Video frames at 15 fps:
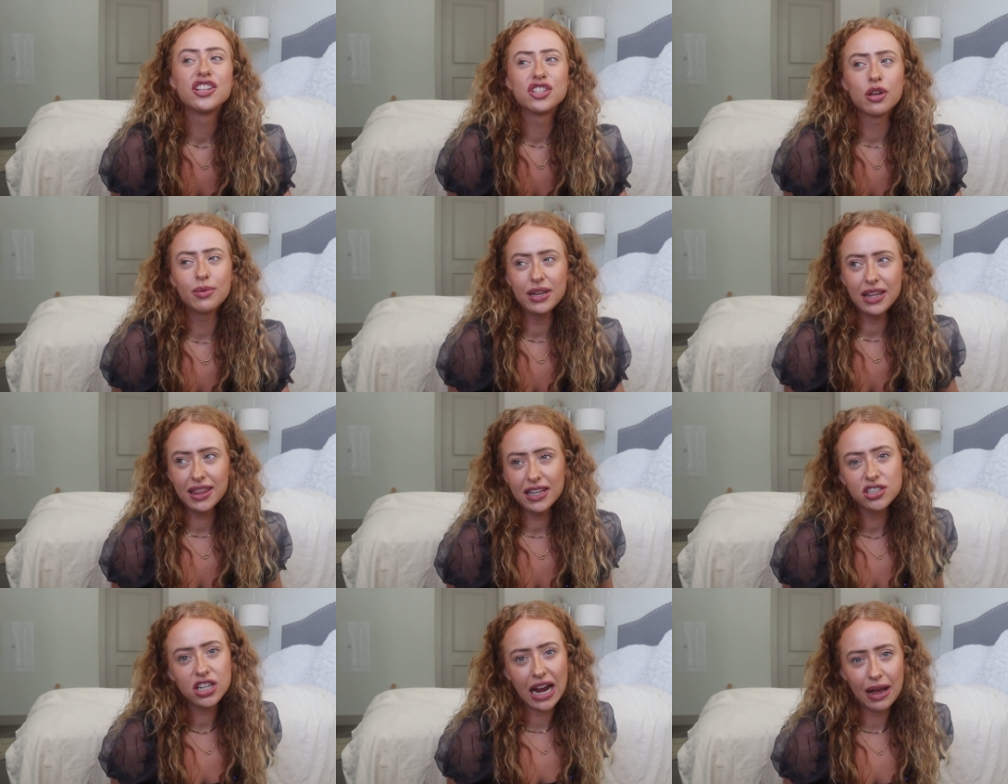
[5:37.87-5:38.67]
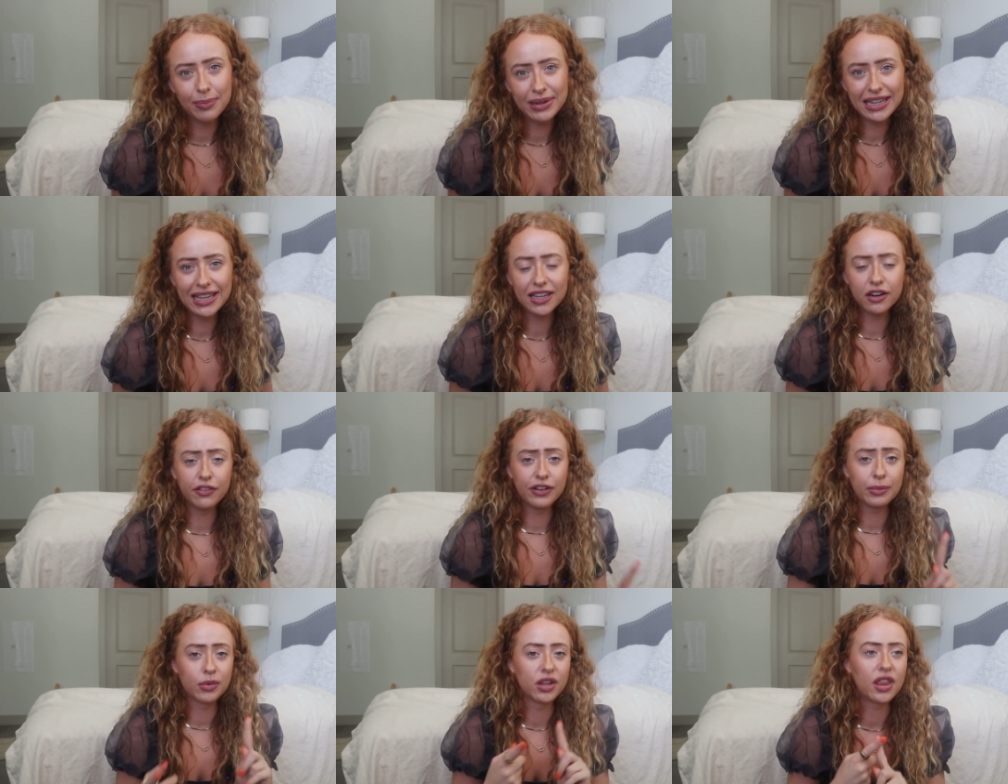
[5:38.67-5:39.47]
So many things are happening in
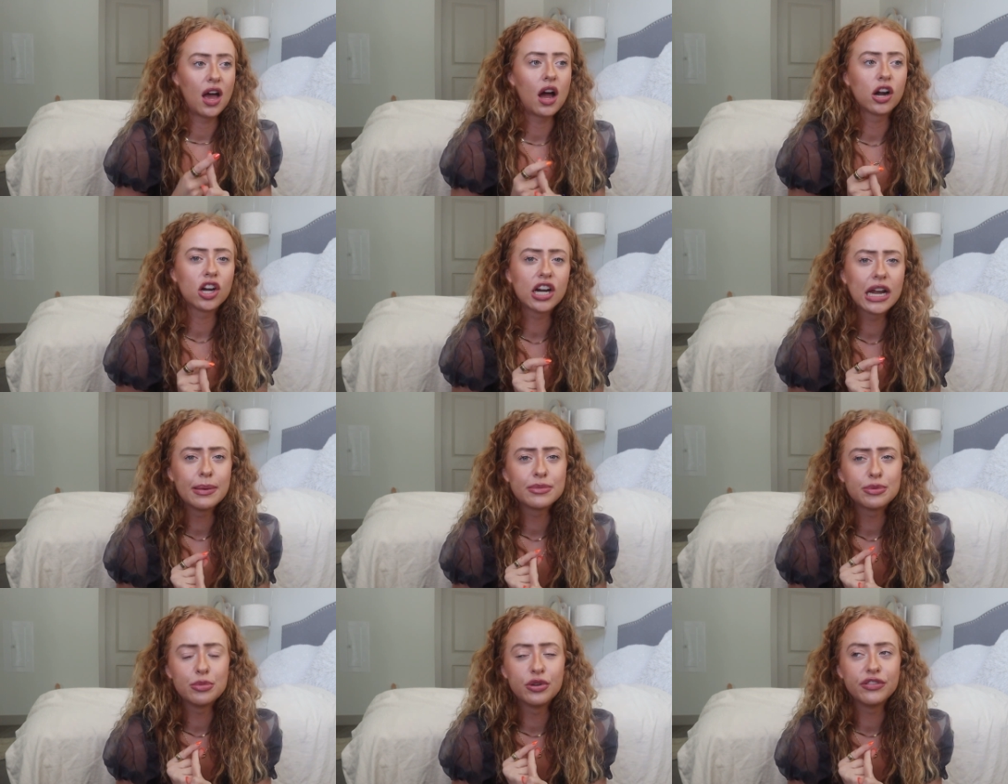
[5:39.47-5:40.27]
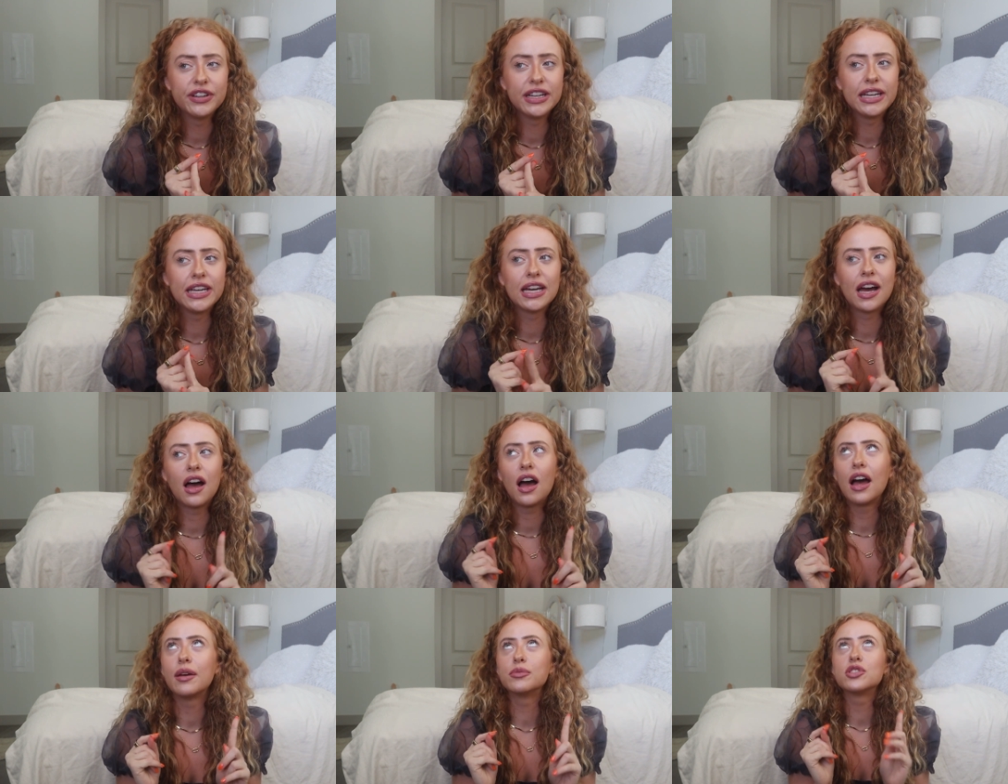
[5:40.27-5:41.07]
November. The Hunger Games movie,
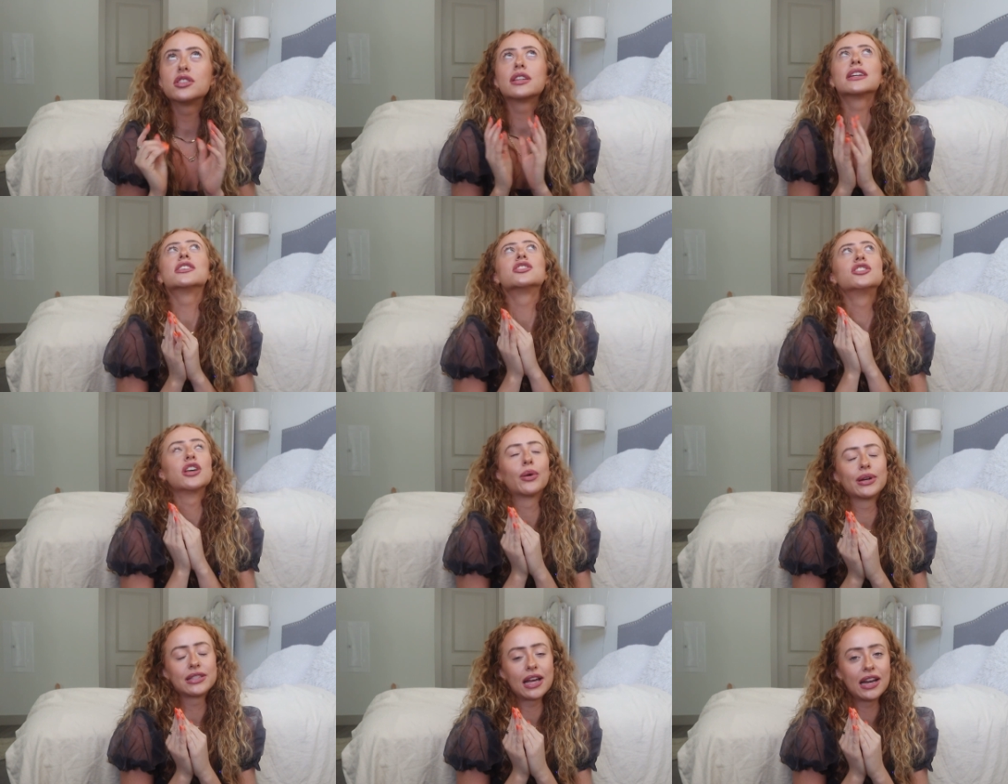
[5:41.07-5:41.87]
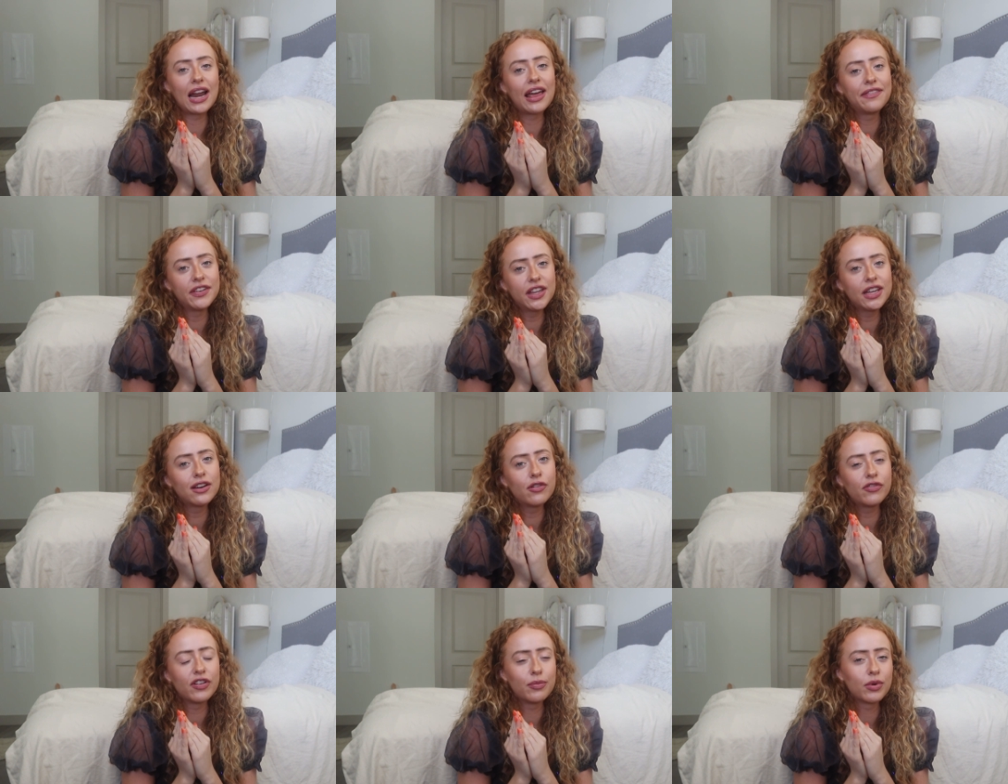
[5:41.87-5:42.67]
I'm just like so excited. I feel like
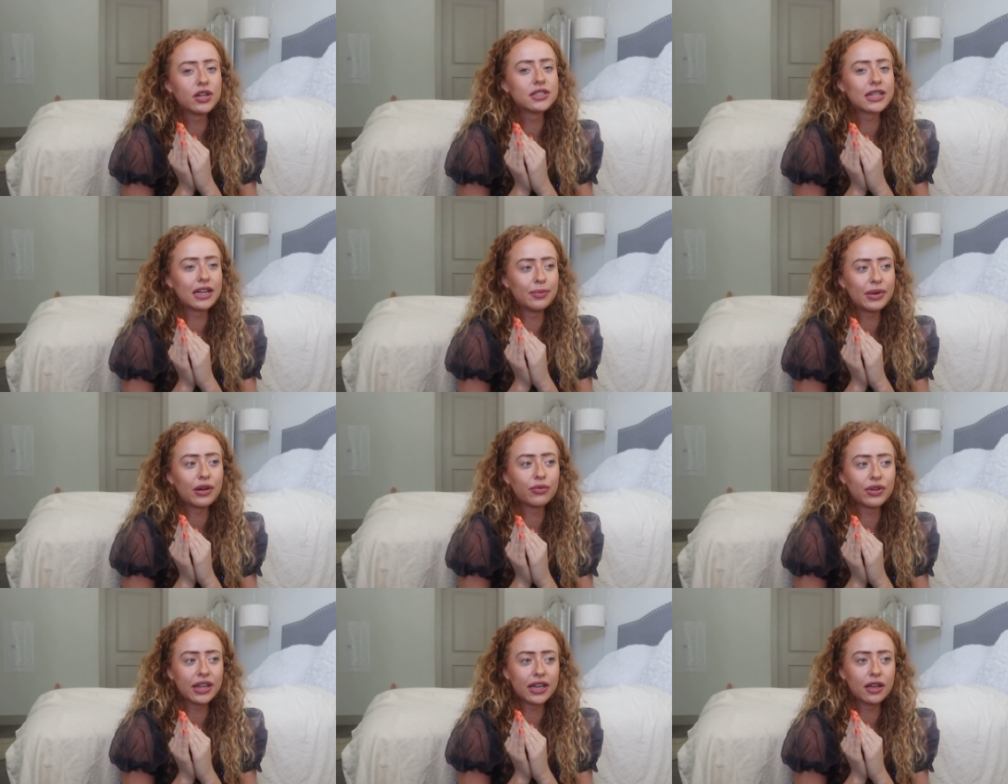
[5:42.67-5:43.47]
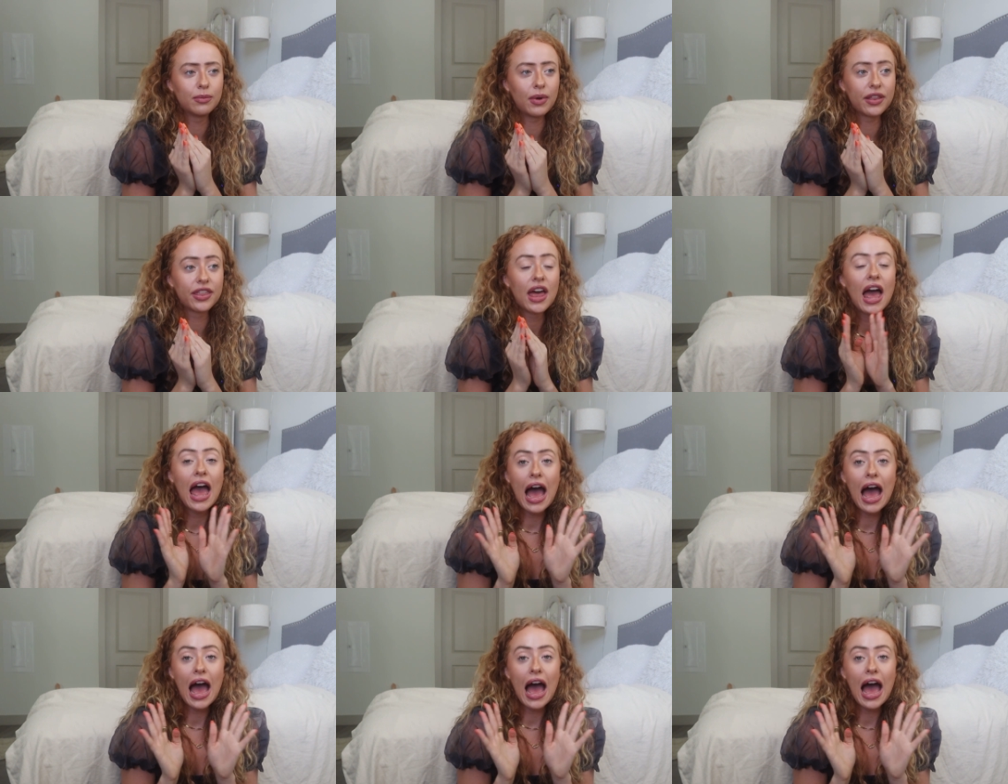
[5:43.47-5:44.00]
November is going to be a really good month.